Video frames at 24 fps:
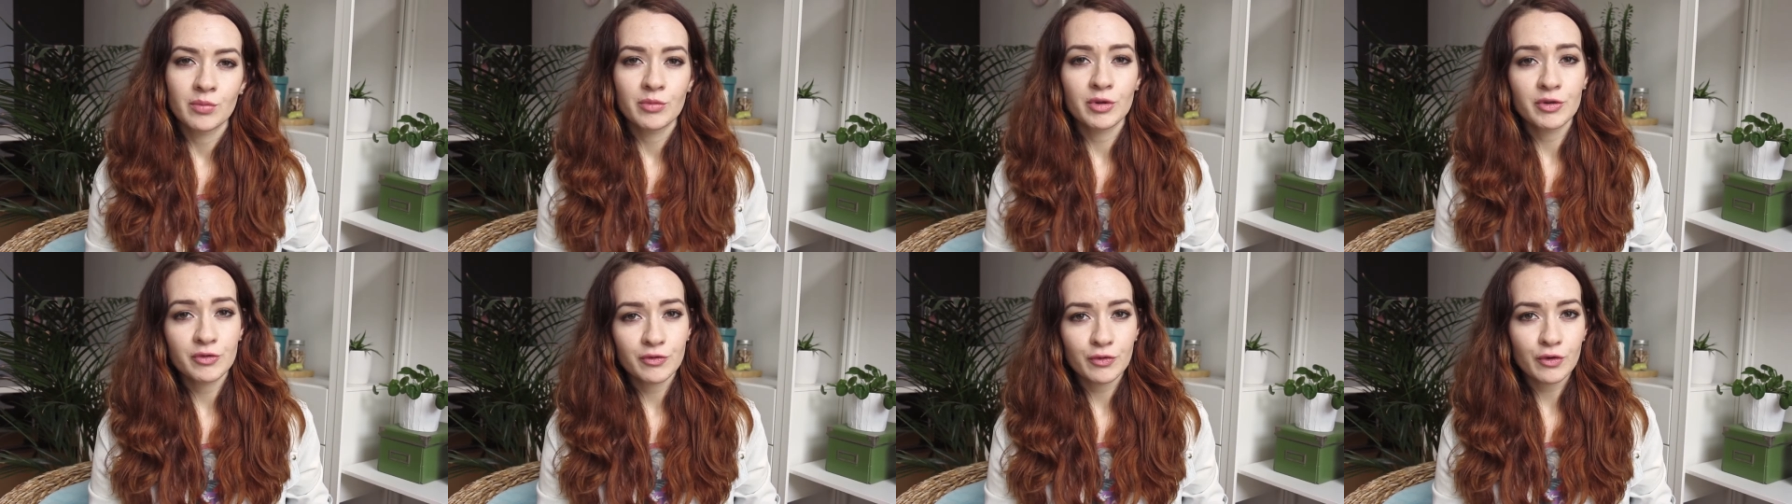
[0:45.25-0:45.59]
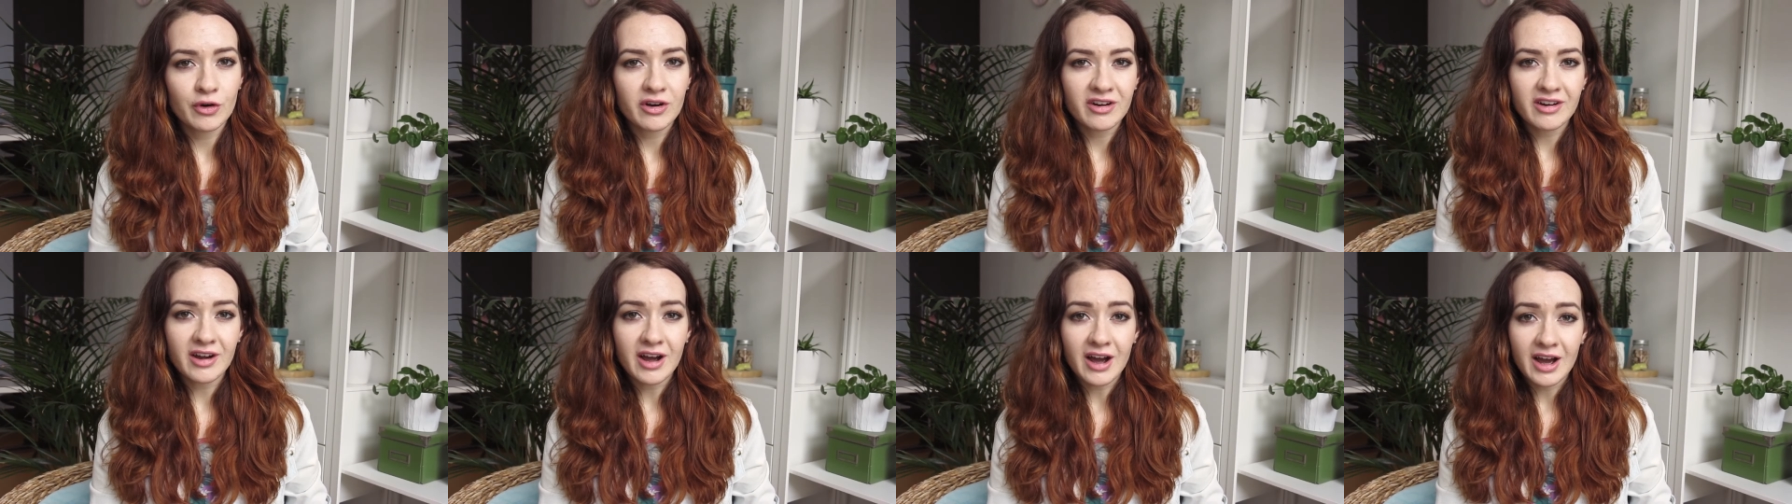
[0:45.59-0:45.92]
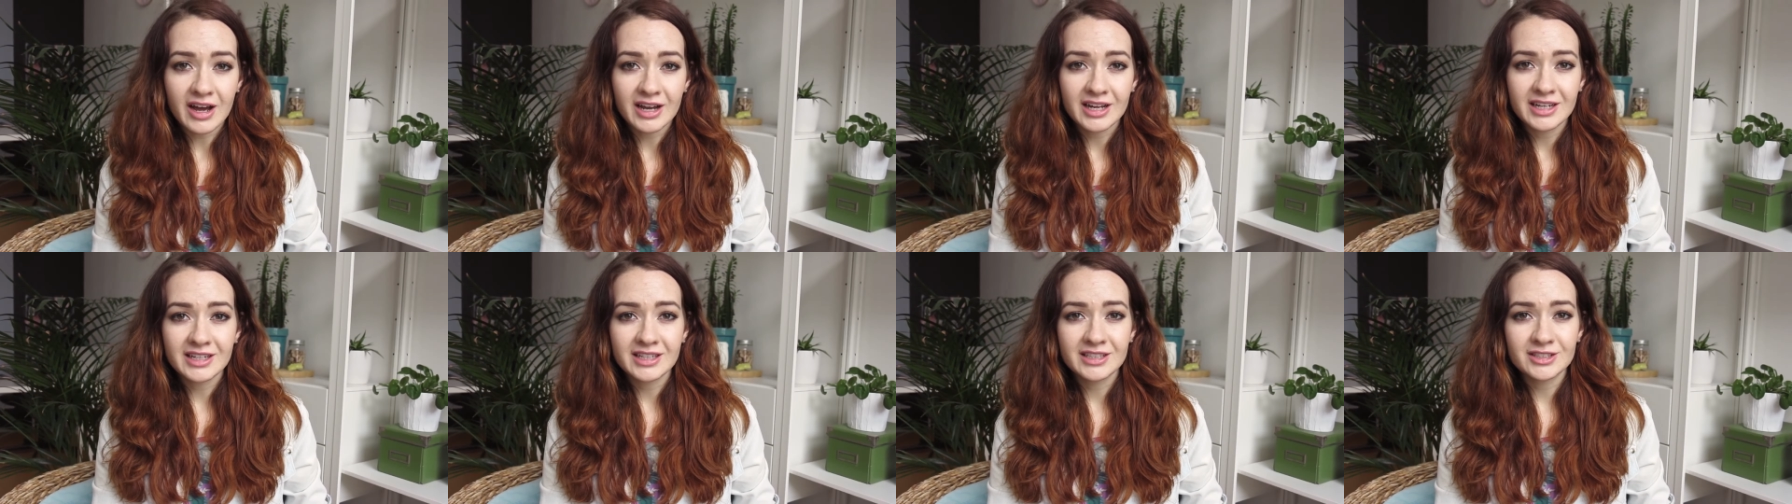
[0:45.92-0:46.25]
Before
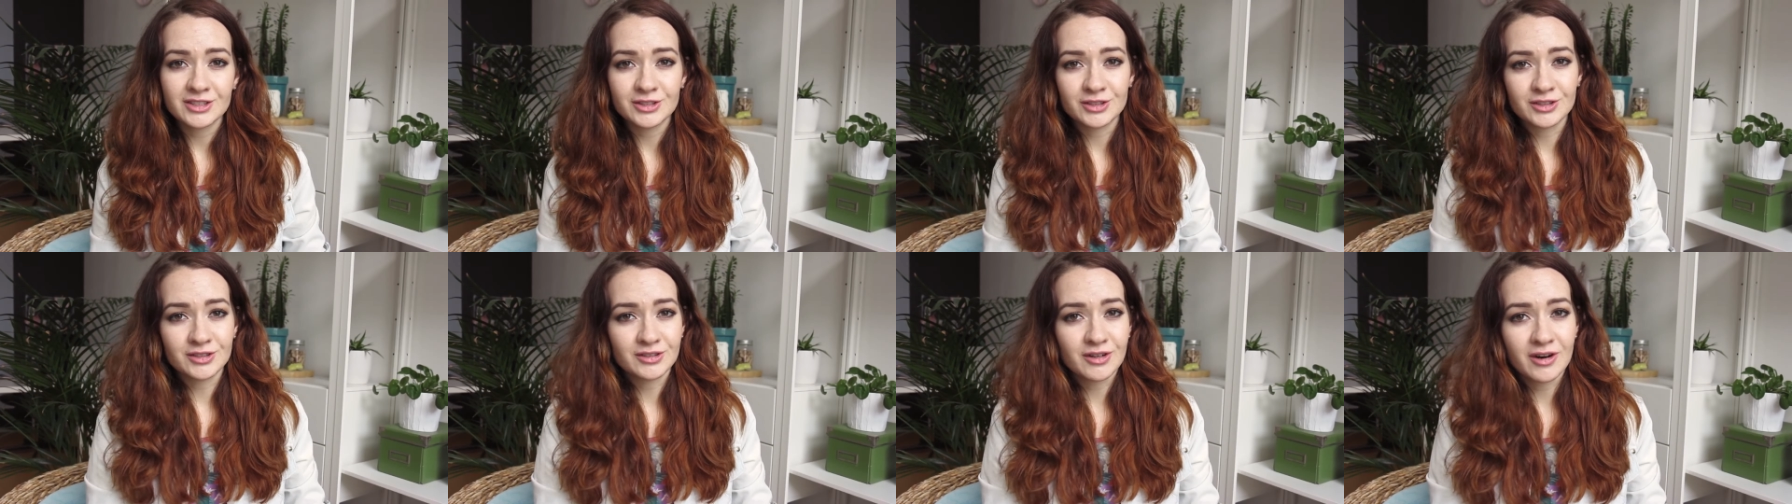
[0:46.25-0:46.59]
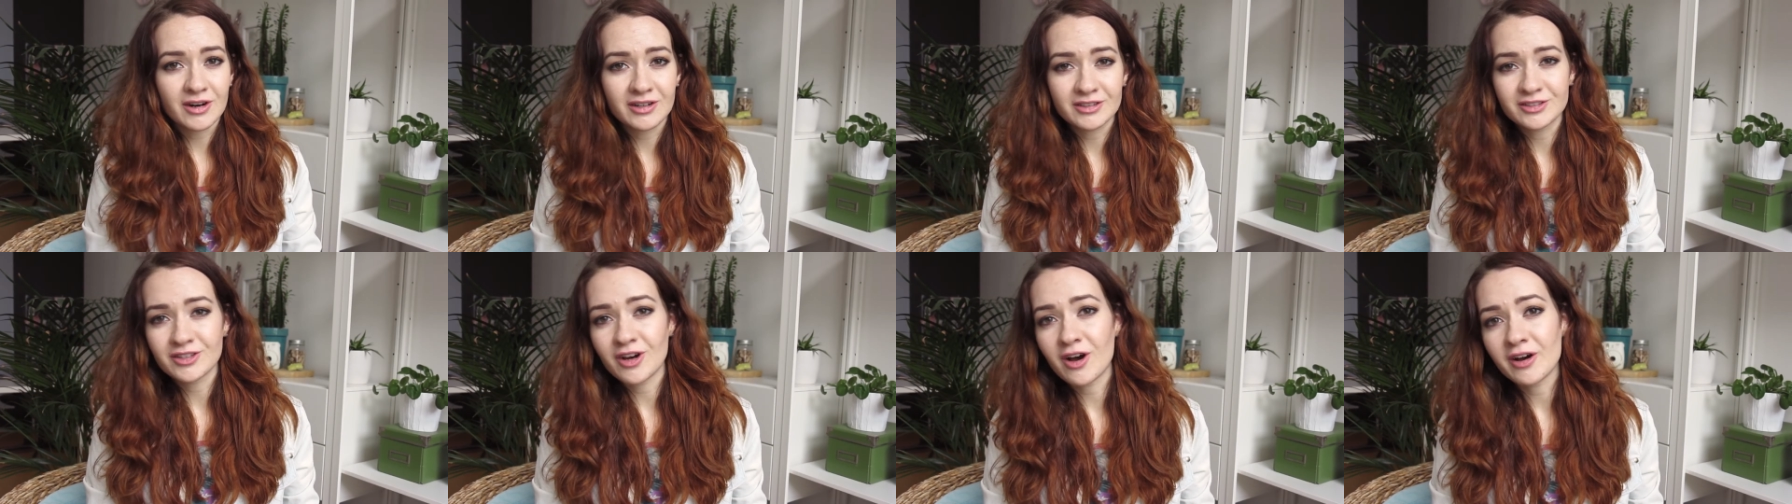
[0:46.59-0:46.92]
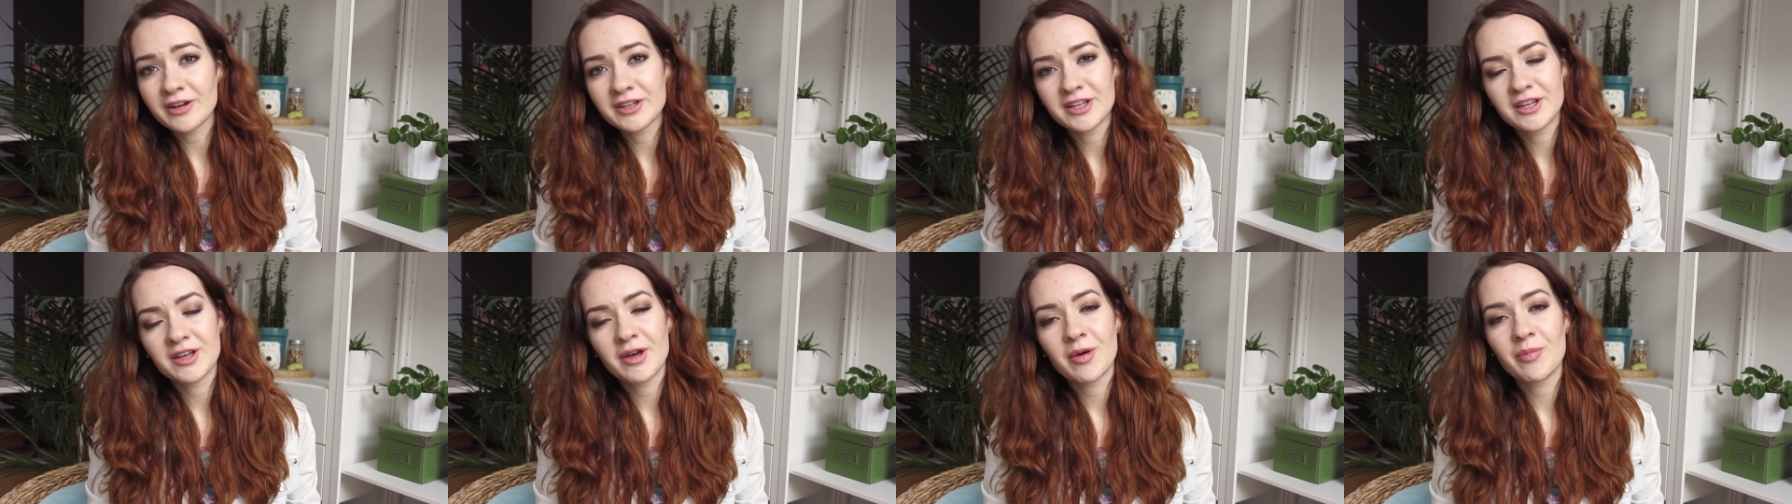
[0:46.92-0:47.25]
I start
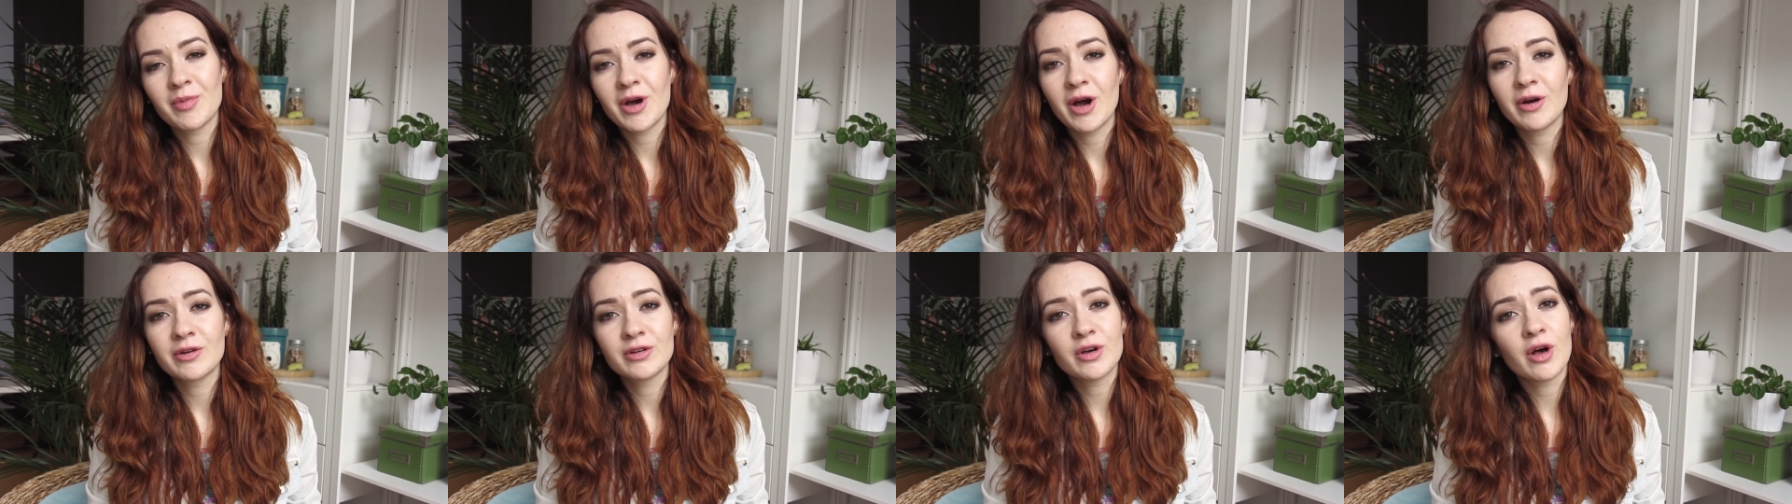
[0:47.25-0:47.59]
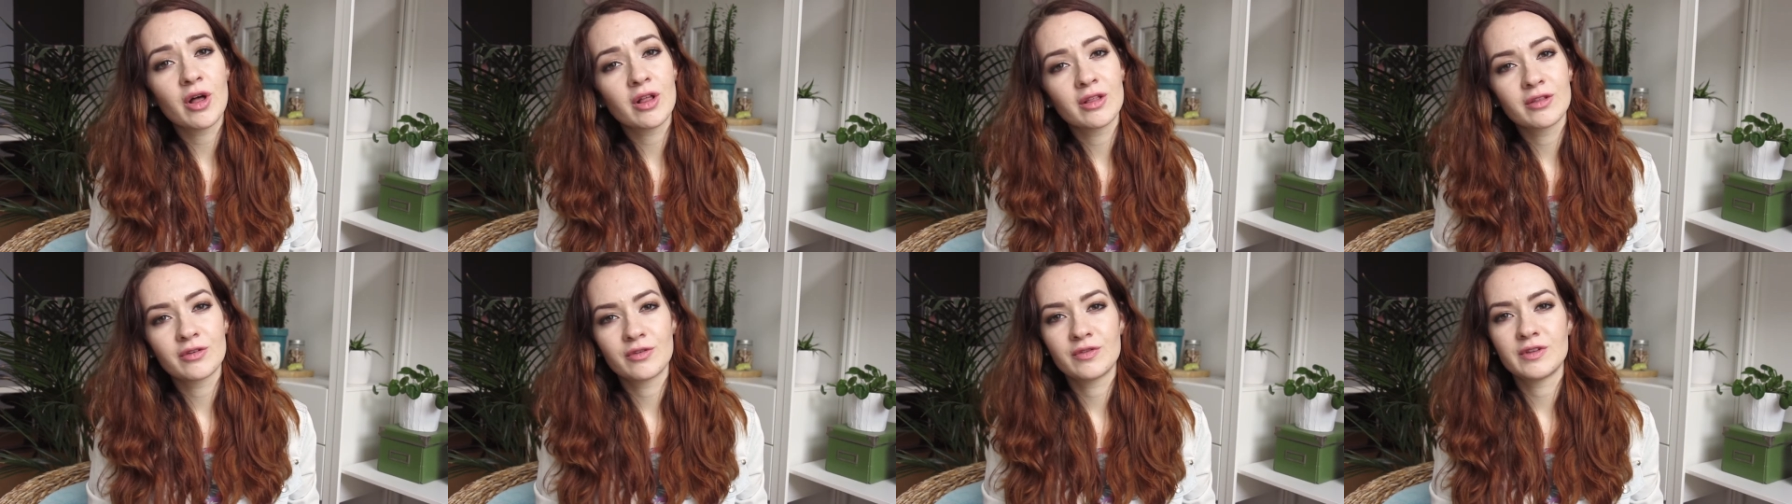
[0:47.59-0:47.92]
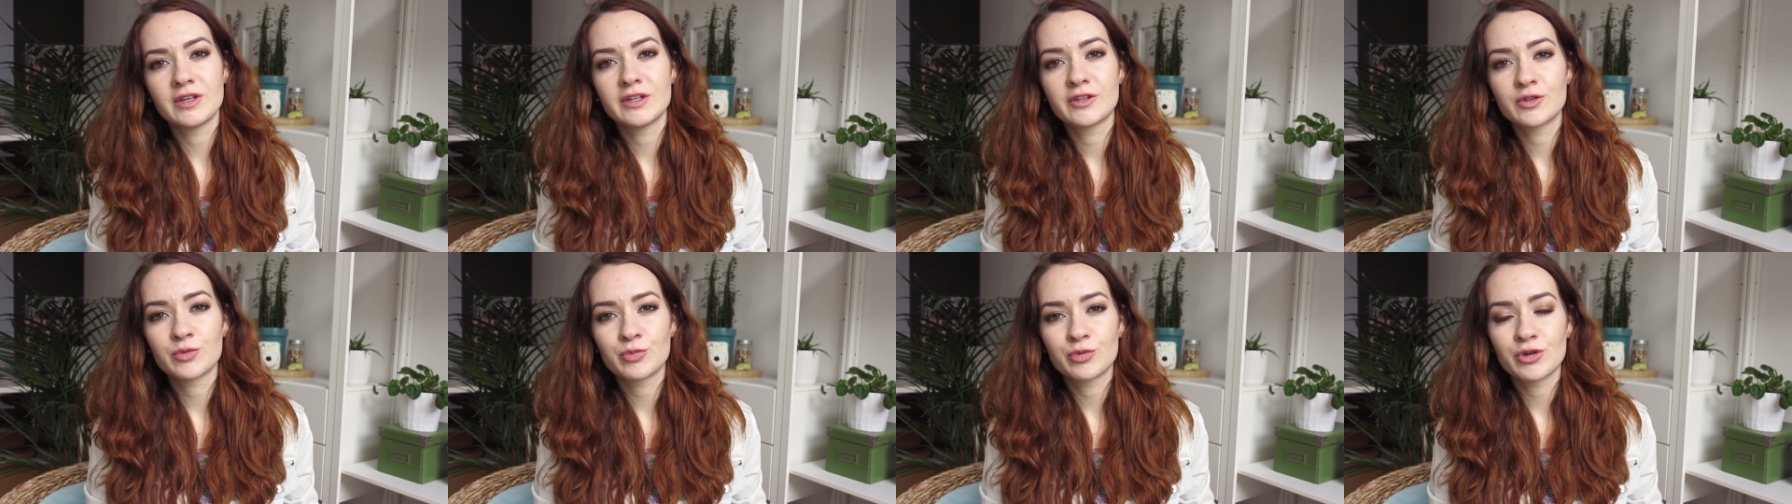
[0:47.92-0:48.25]
talking about all of
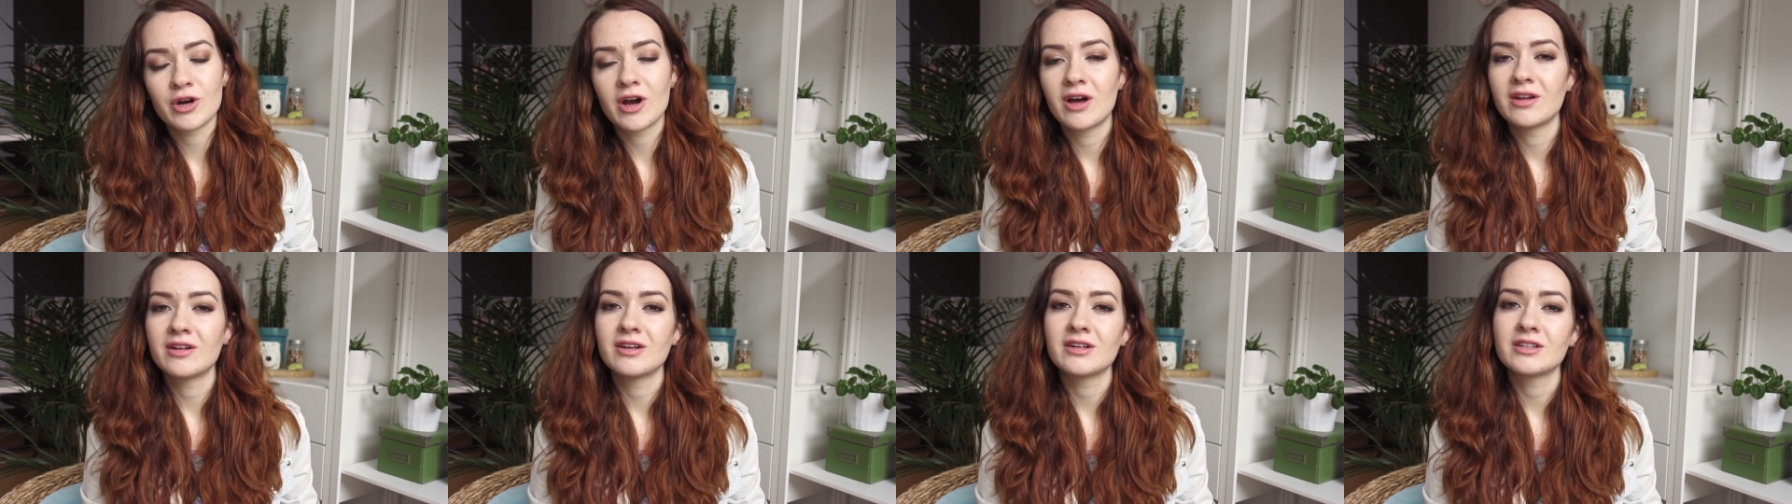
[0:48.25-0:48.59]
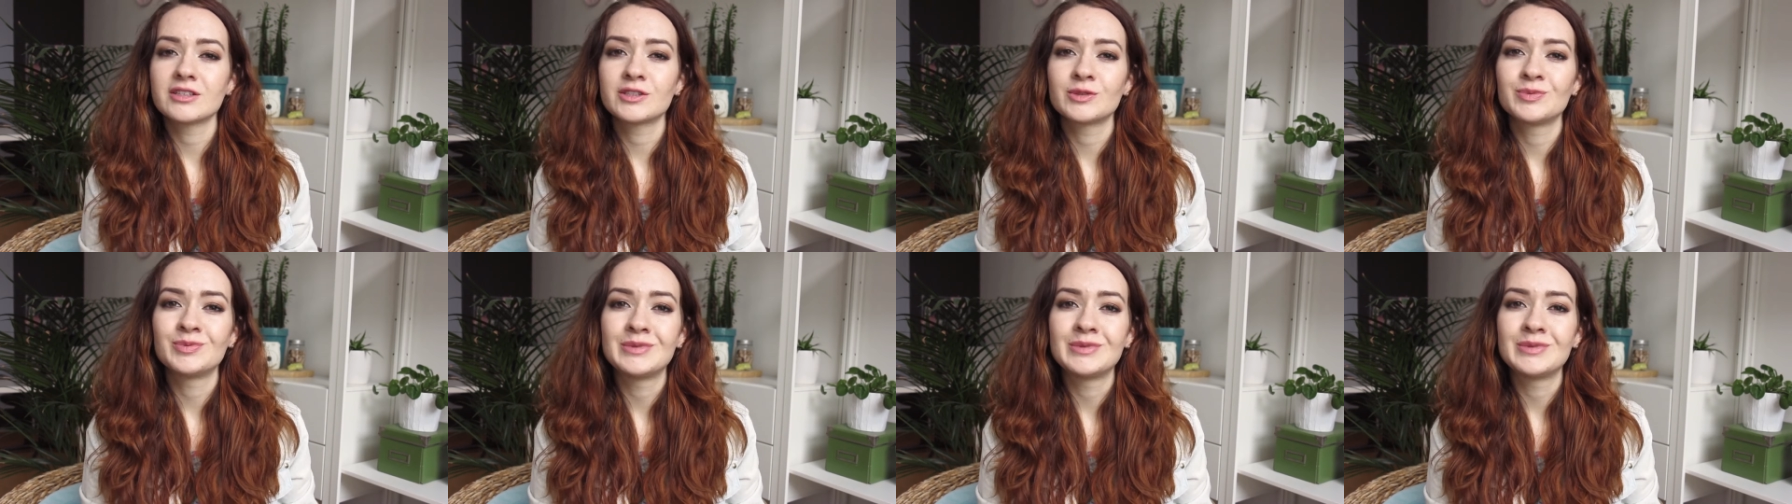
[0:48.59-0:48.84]
these products,